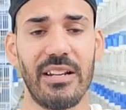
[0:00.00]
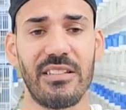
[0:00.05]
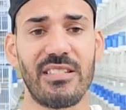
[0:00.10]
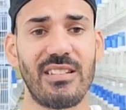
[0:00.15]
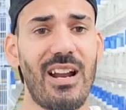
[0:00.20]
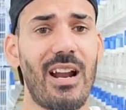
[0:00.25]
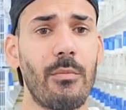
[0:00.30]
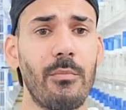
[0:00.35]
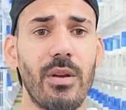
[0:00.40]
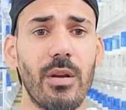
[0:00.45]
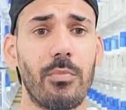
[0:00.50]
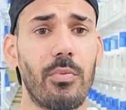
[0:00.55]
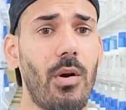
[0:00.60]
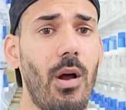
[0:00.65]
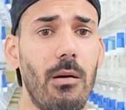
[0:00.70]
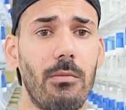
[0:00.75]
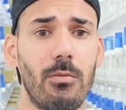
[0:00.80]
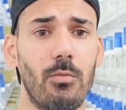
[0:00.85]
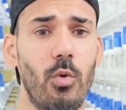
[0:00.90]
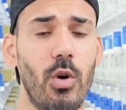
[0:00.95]
And it's not a big
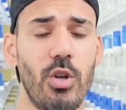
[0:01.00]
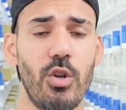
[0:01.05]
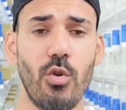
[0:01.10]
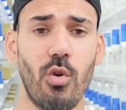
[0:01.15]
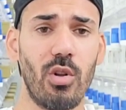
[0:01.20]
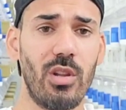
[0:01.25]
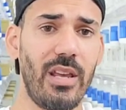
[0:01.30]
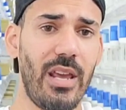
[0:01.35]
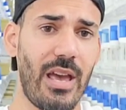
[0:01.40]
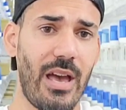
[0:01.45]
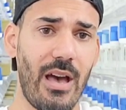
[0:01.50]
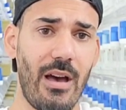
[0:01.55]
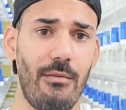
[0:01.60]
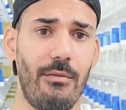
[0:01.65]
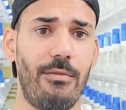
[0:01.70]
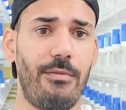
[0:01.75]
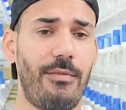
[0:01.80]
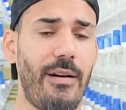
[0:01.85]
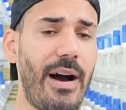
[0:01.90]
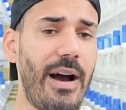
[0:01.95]
problem when you only
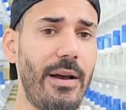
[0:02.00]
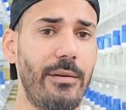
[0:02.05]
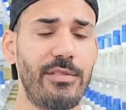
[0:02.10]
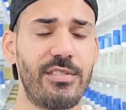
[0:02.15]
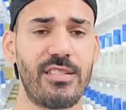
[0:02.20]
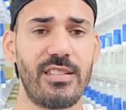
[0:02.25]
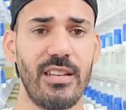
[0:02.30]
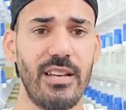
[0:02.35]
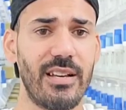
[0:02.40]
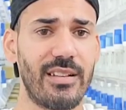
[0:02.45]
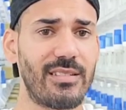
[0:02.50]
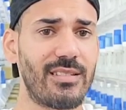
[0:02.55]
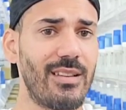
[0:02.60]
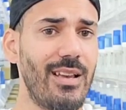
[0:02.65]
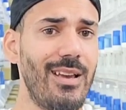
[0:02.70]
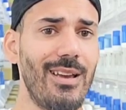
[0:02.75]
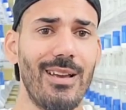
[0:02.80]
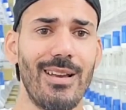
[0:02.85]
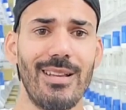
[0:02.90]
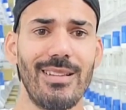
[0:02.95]
have 5,
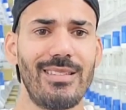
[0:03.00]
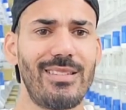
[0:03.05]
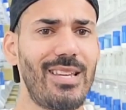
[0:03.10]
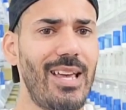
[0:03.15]
6,